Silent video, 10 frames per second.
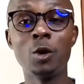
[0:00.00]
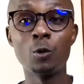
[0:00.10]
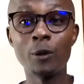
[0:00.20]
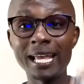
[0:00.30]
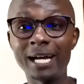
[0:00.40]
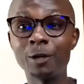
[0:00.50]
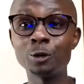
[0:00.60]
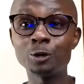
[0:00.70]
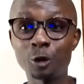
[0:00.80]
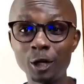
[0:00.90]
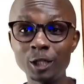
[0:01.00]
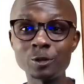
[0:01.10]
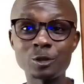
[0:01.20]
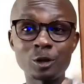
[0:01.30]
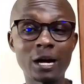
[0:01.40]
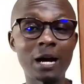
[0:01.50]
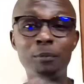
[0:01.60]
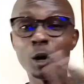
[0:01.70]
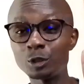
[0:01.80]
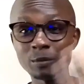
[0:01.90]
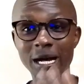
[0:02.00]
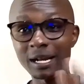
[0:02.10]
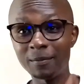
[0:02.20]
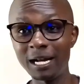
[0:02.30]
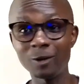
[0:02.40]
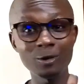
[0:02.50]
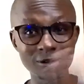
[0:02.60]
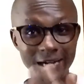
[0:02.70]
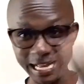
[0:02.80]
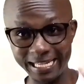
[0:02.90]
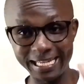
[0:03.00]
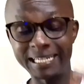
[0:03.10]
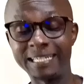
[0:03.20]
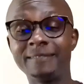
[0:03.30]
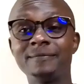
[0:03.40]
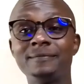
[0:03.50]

We are not going to talk about maandamano again.